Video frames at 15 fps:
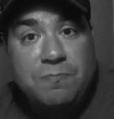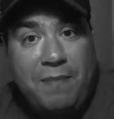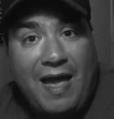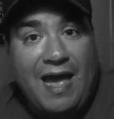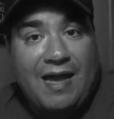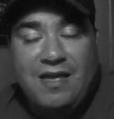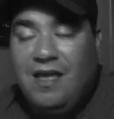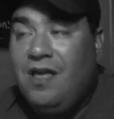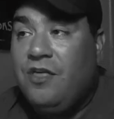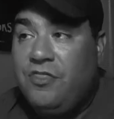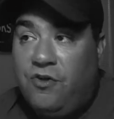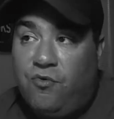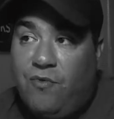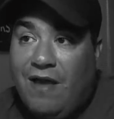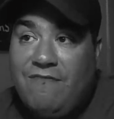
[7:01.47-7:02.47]
back that
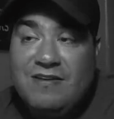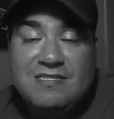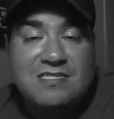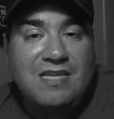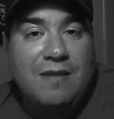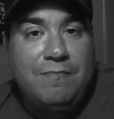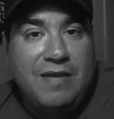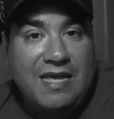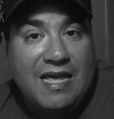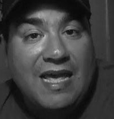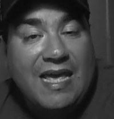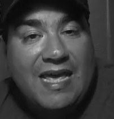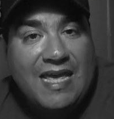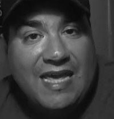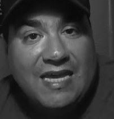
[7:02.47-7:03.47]
Rev has sent me,
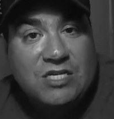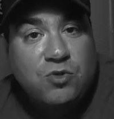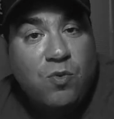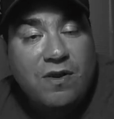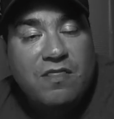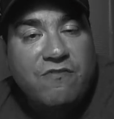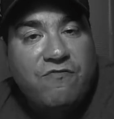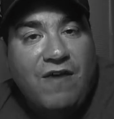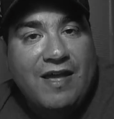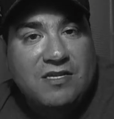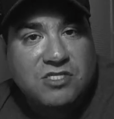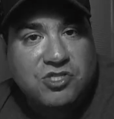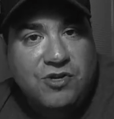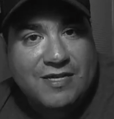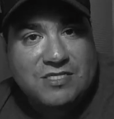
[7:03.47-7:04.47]
each one of the files
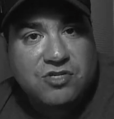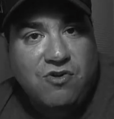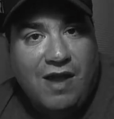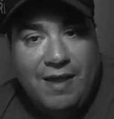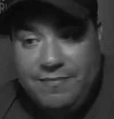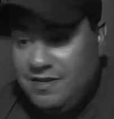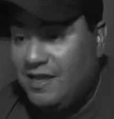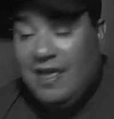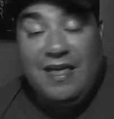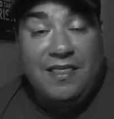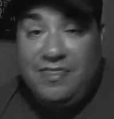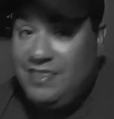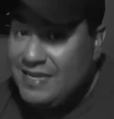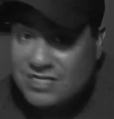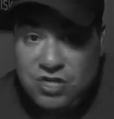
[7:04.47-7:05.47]
transcribed.
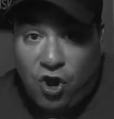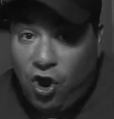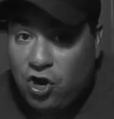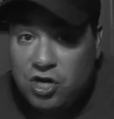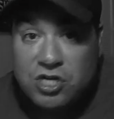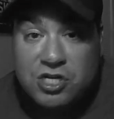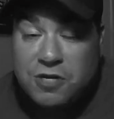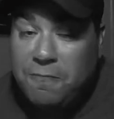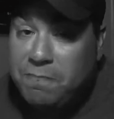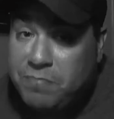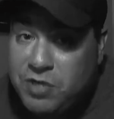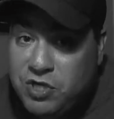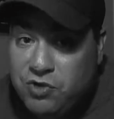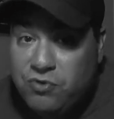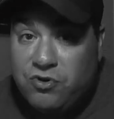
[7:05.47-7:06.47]
These aren't
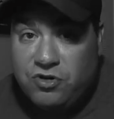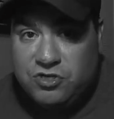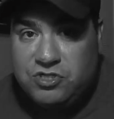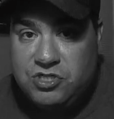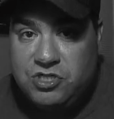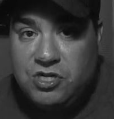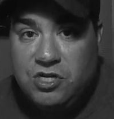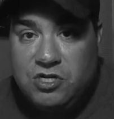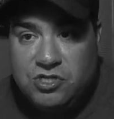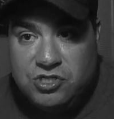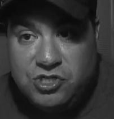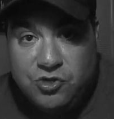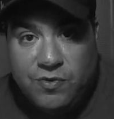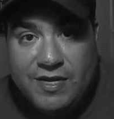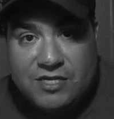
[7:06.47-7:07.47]
computers
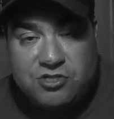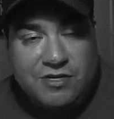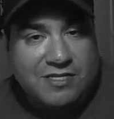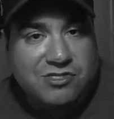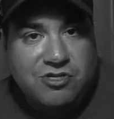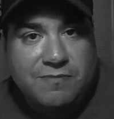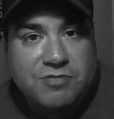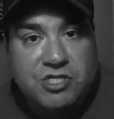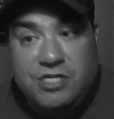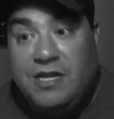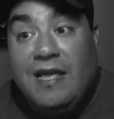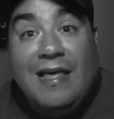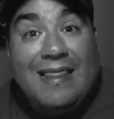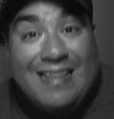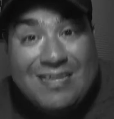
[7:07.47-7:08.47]
doing transcription.
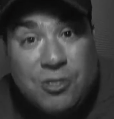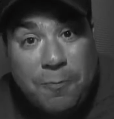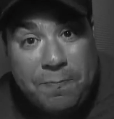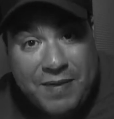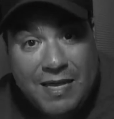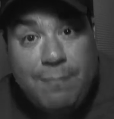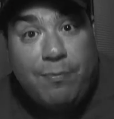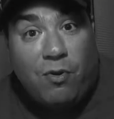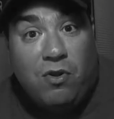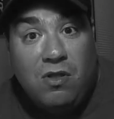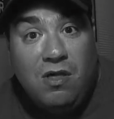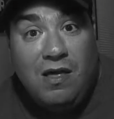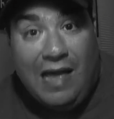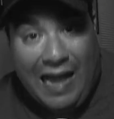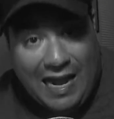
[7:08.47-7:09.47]
These are people,
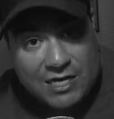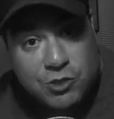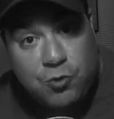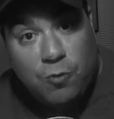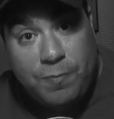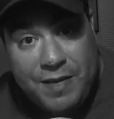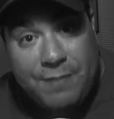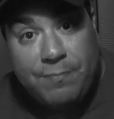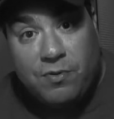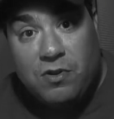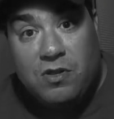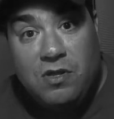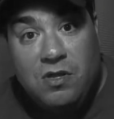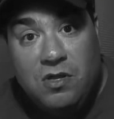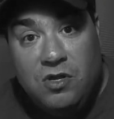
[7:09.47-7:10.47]
actual people,
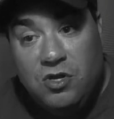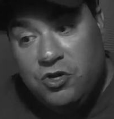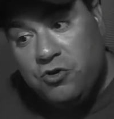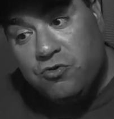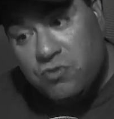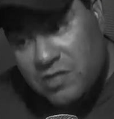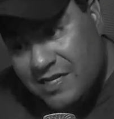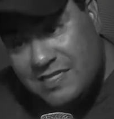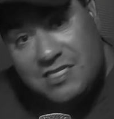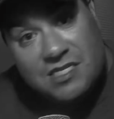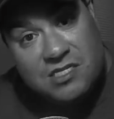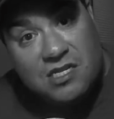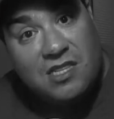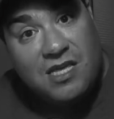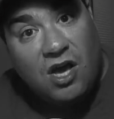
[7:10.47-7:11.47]
who listen
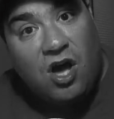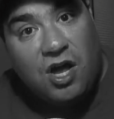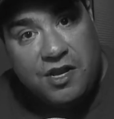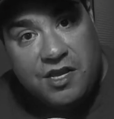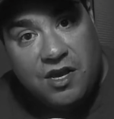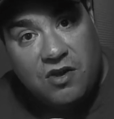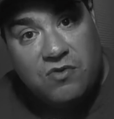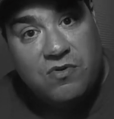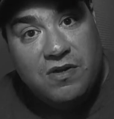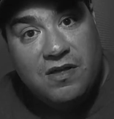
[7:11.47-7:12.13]
to the audio